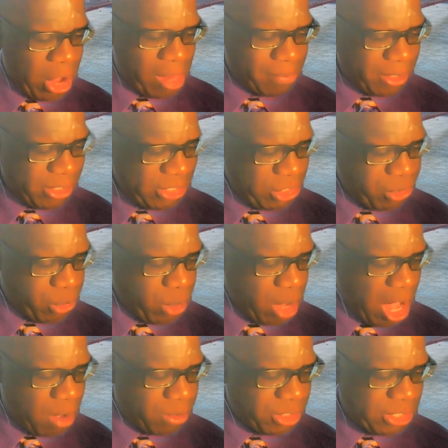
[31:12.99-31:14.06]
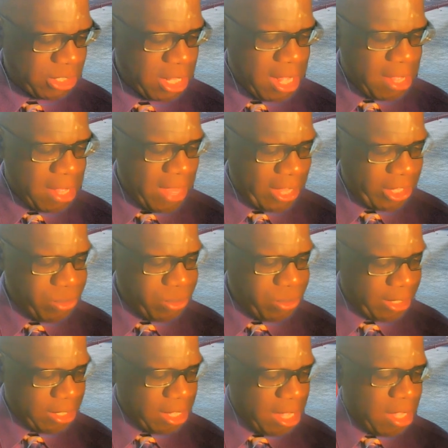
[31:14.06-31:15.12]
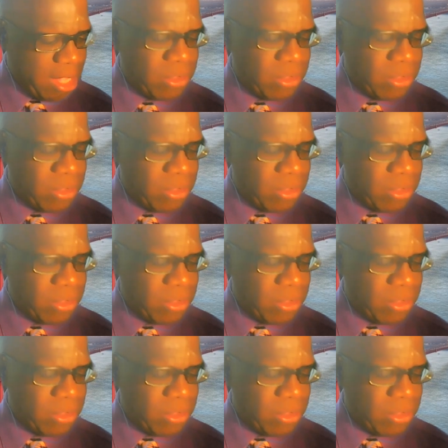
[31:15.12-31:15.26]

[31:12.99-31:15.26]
almonds in your house that you can.